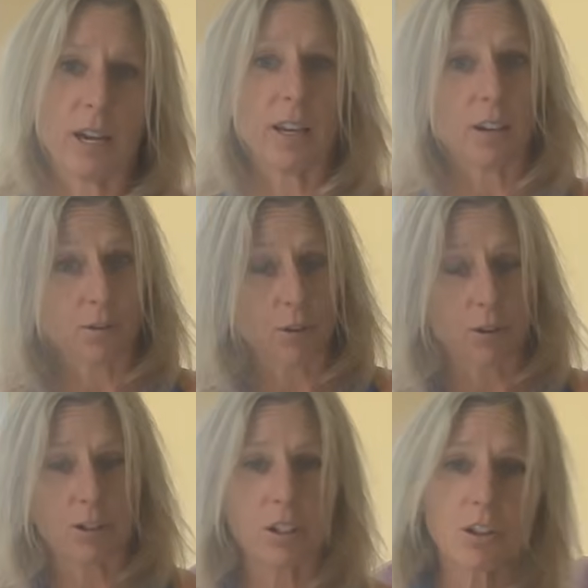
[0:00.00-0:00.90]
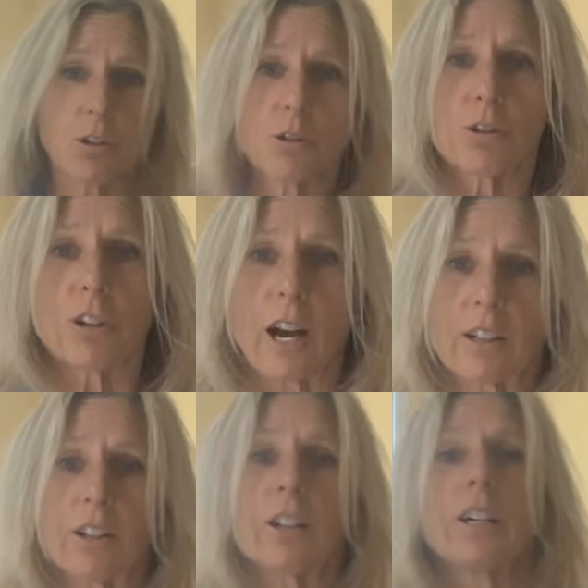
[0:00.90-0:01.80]
and of course consult your
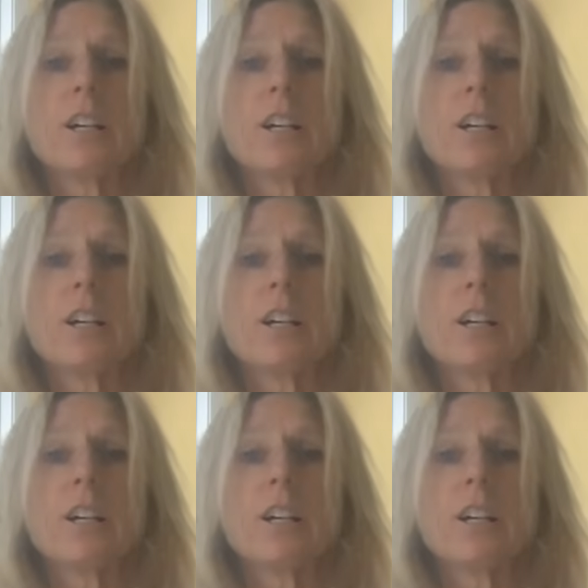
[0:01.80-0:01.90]
doctor